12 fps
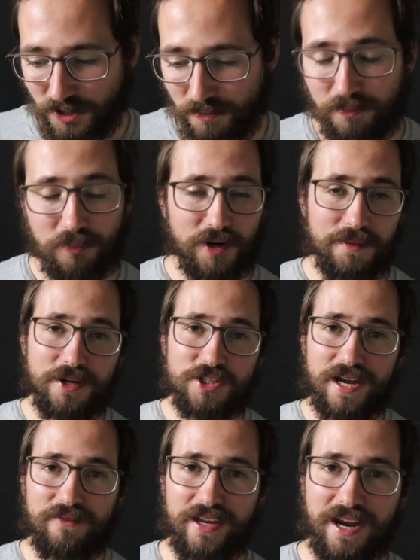you pretty
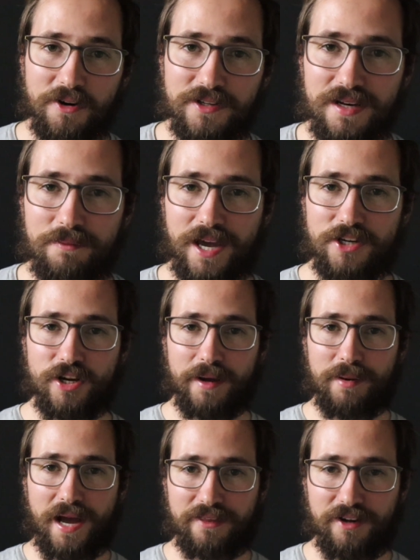much have a guaranteed
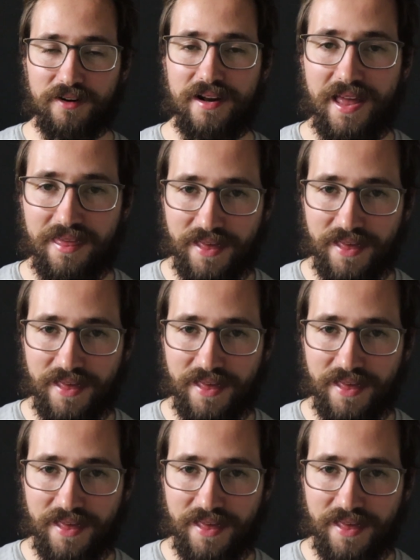paycheck back there.